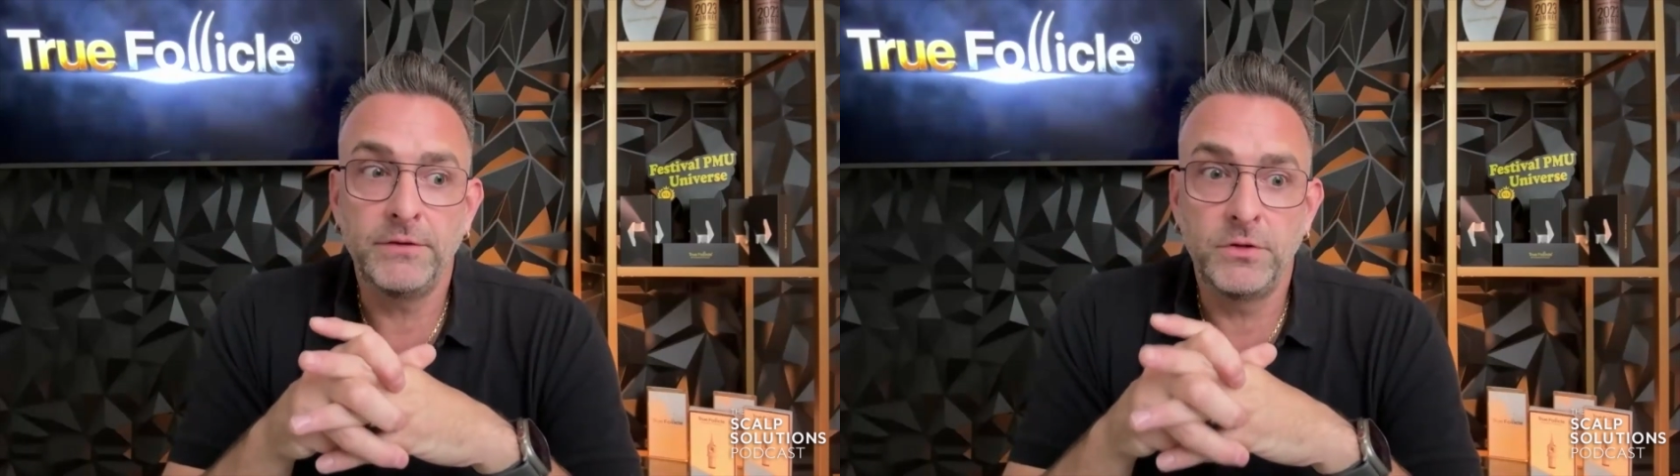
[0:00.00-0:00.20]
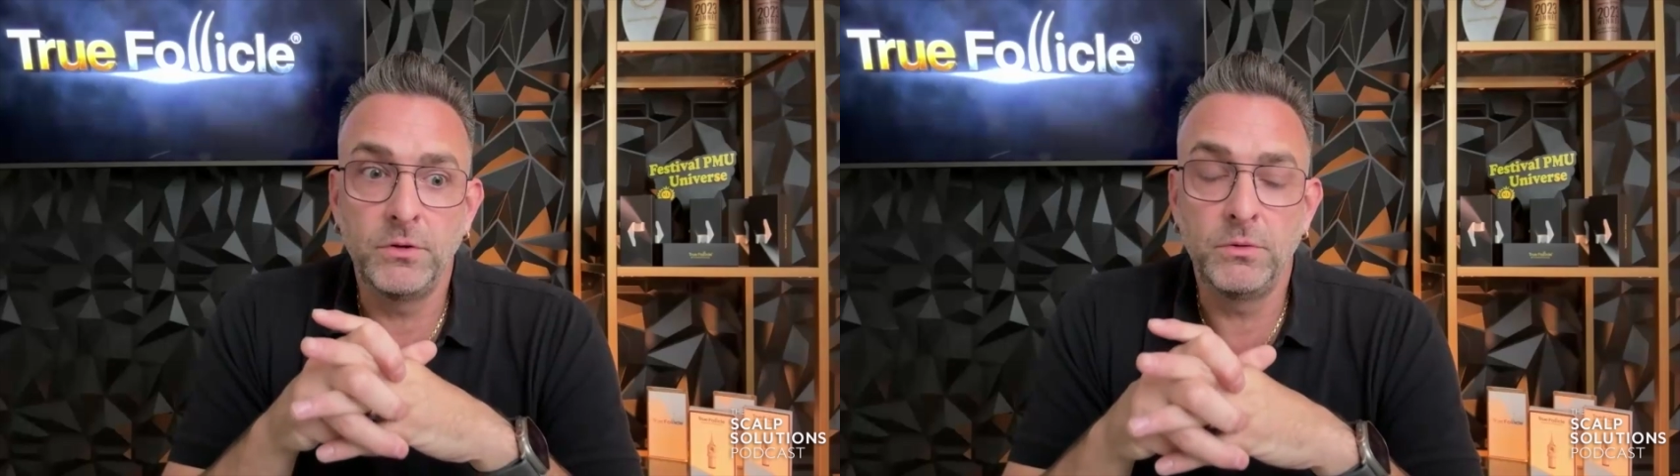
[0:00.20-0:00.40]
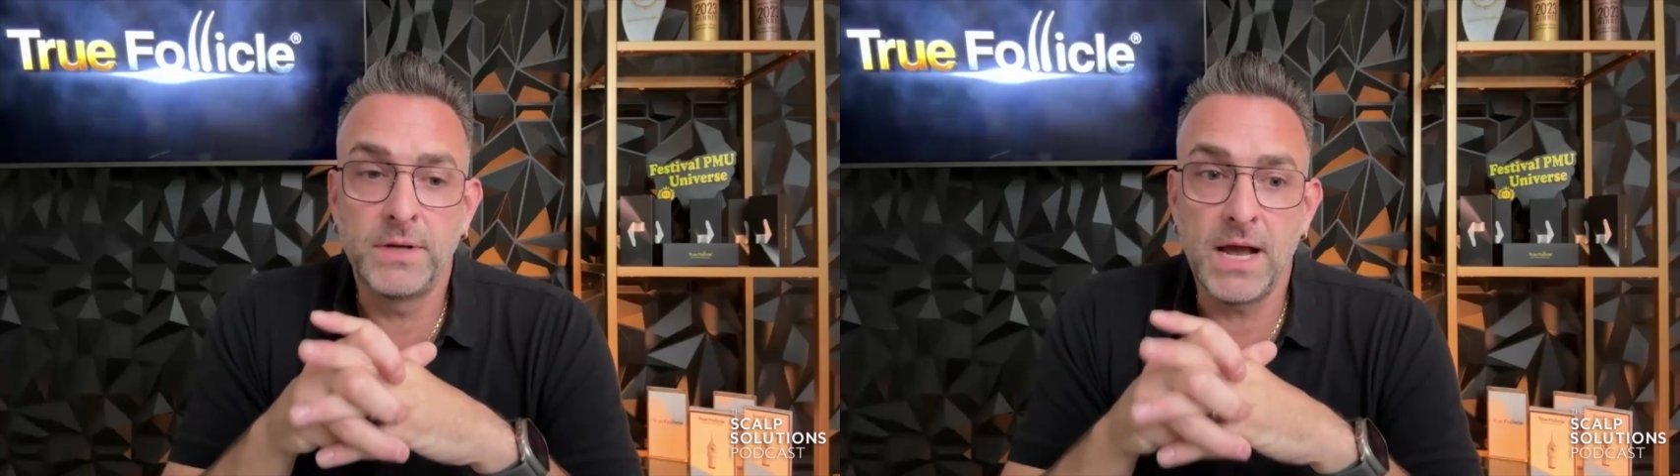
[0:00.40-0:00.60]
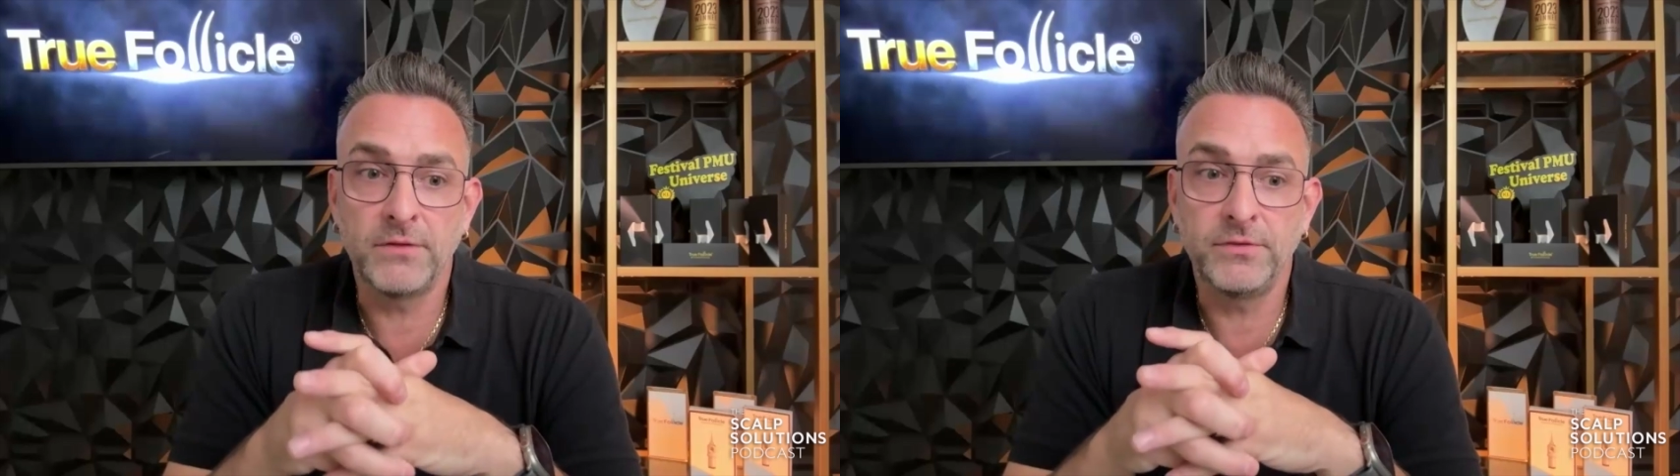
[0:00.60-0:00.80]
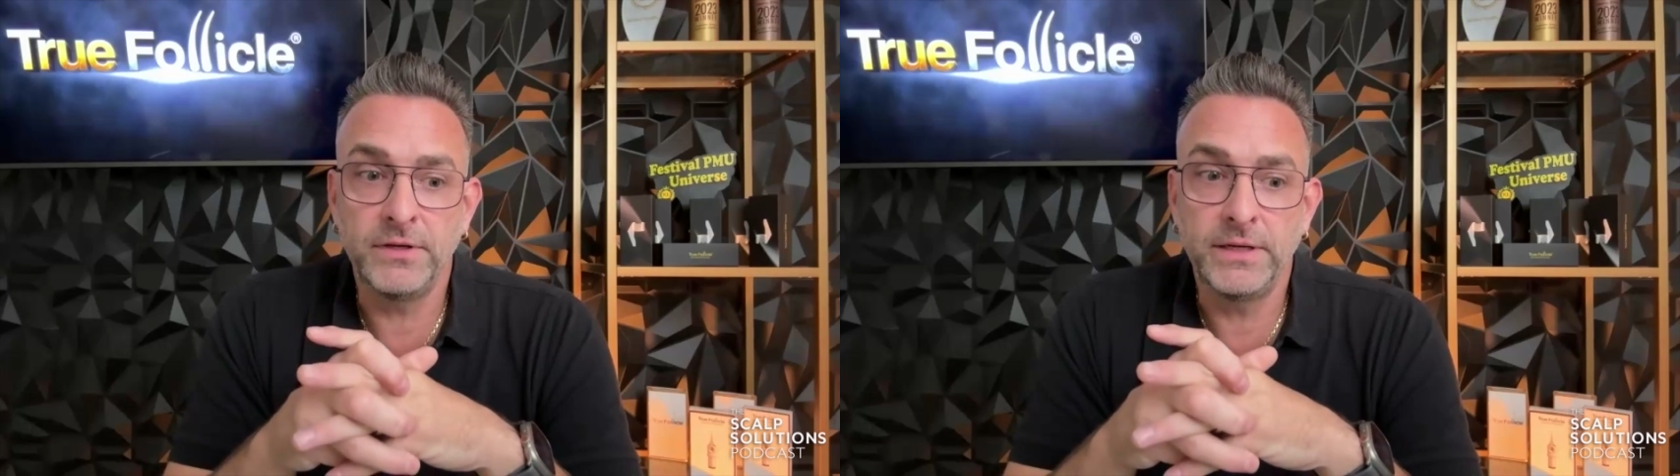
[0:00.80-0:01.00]
do
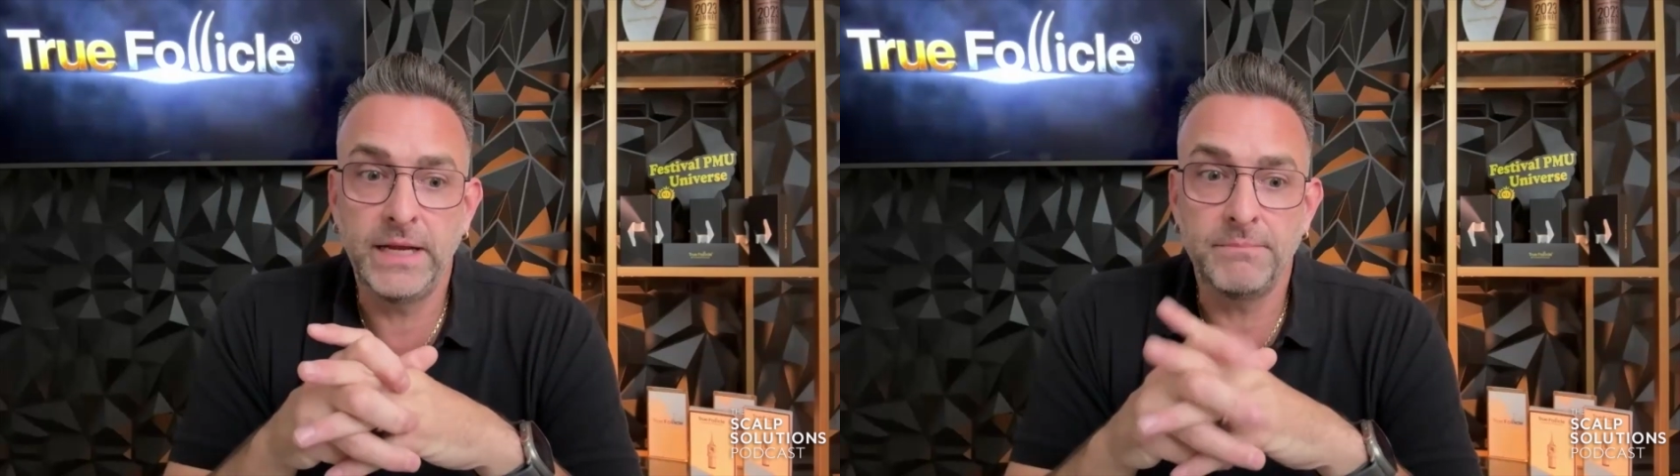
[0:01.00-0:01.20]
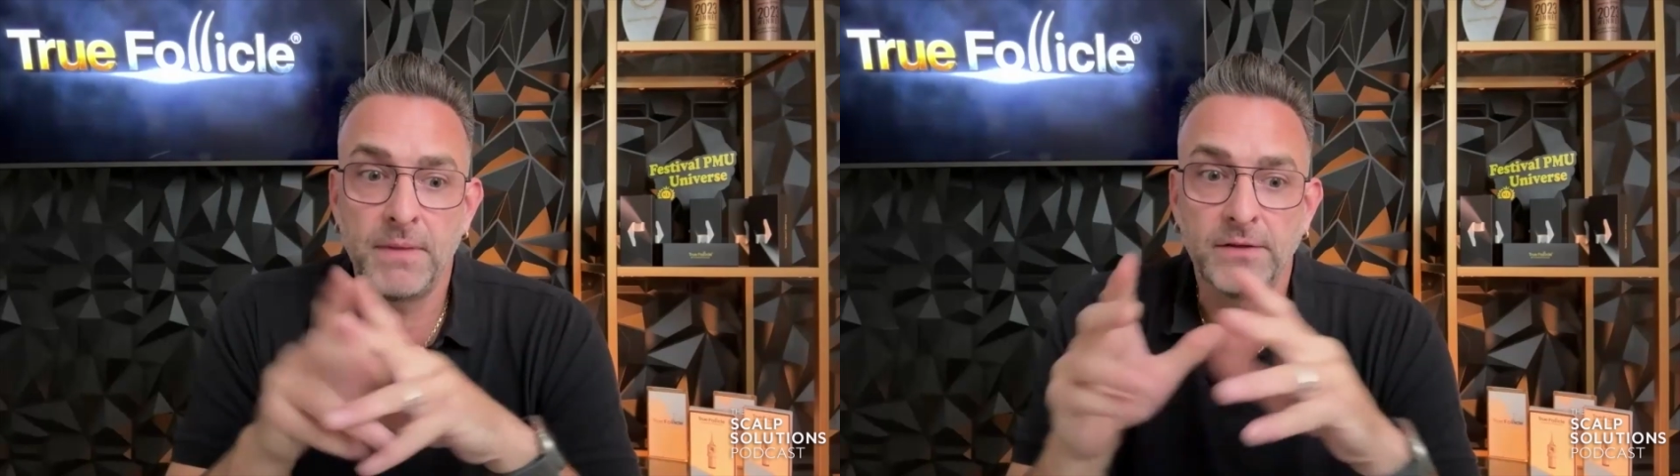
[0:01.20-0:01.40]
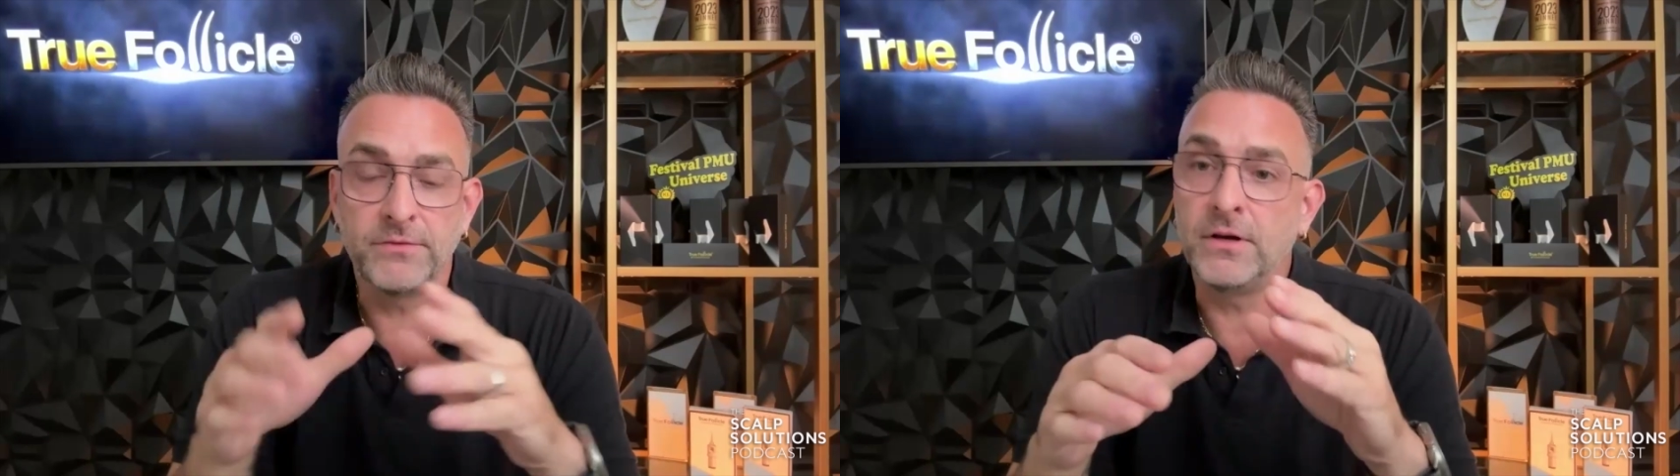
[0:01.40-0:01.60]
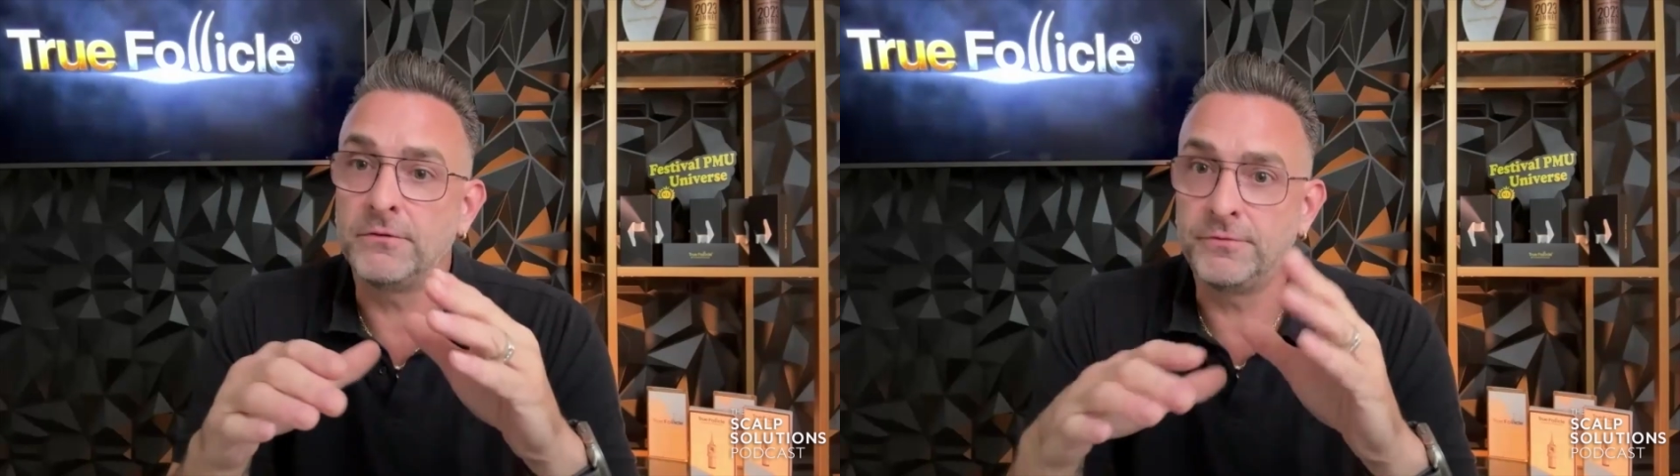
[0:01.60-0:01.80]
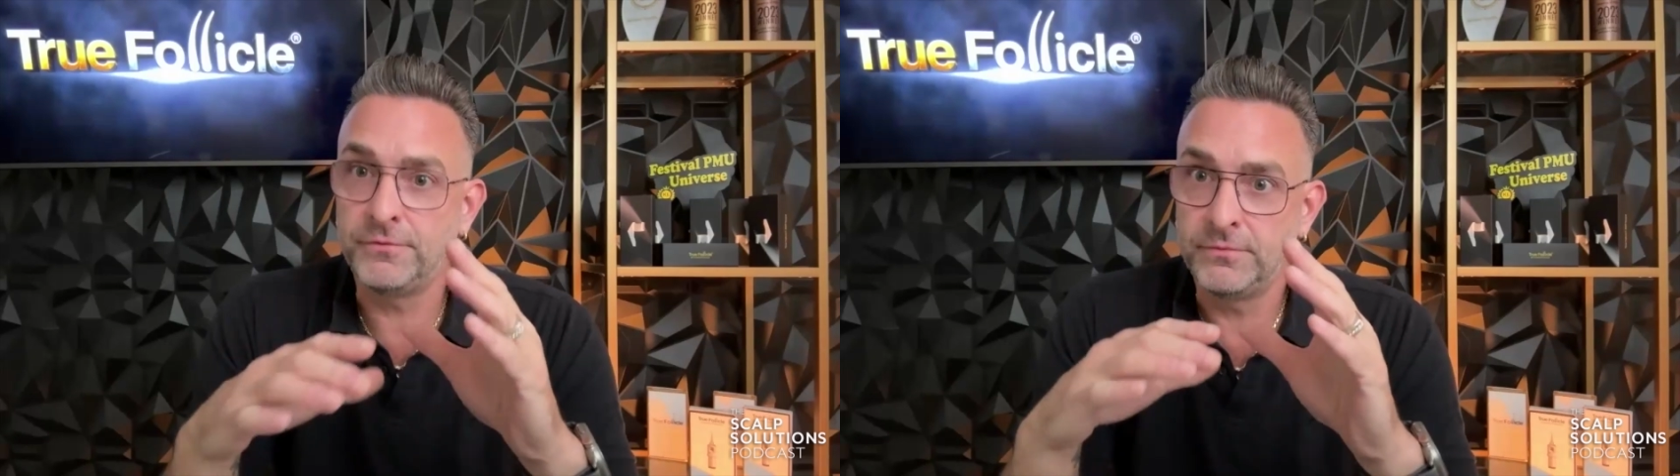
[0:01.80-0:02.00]
constantly keep
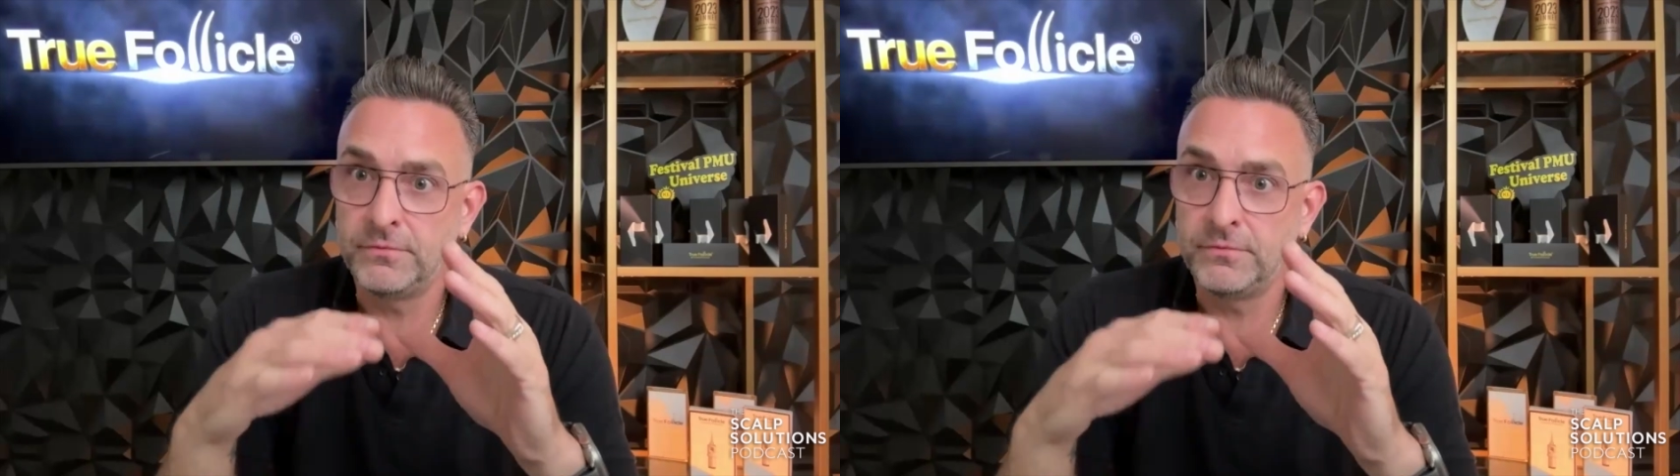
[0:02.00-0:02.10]
myself